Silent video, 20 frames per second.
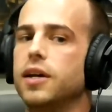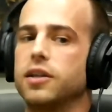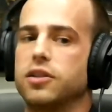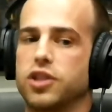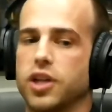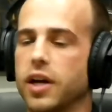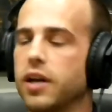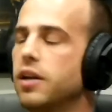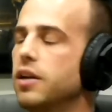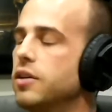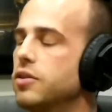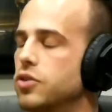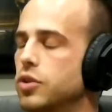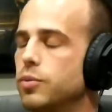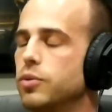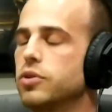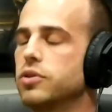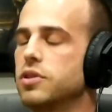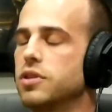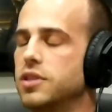China is
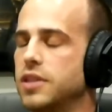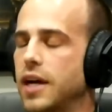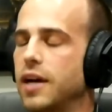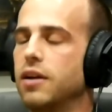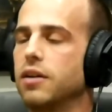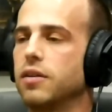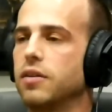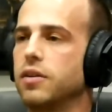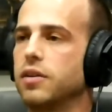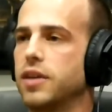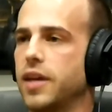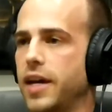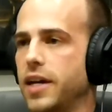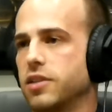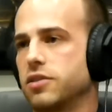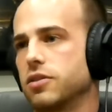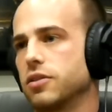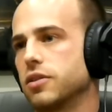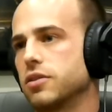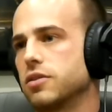almost entirely
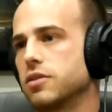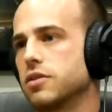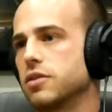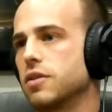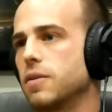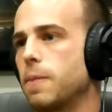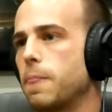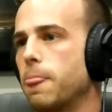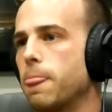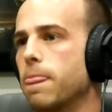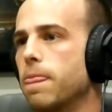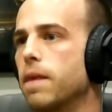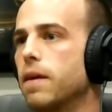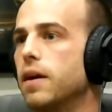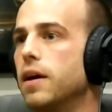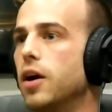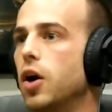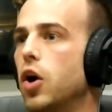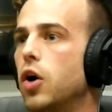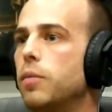cashless.
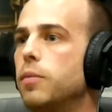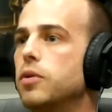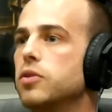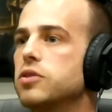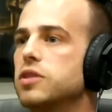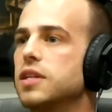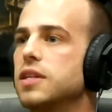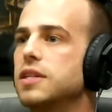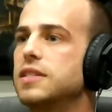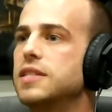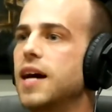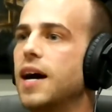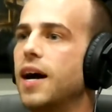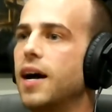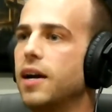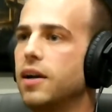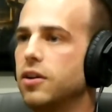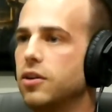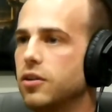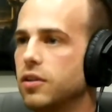Almost
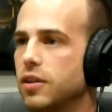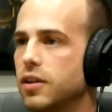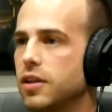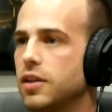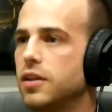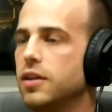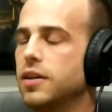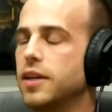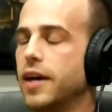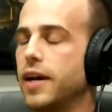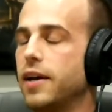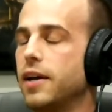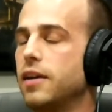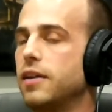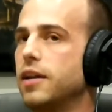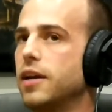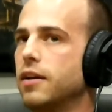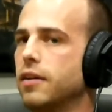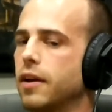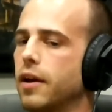entirely,
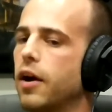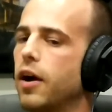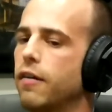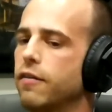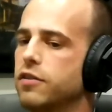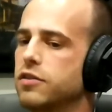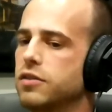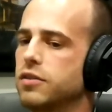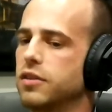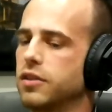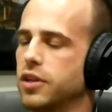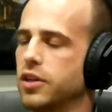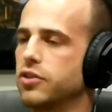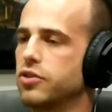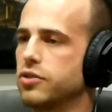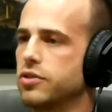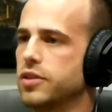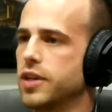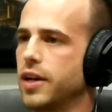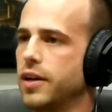not obviously in the
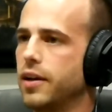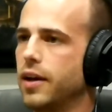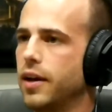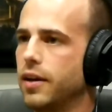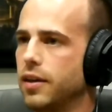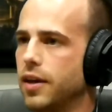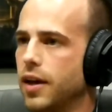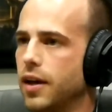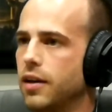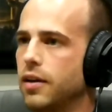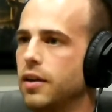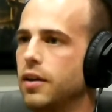countryside, not yet.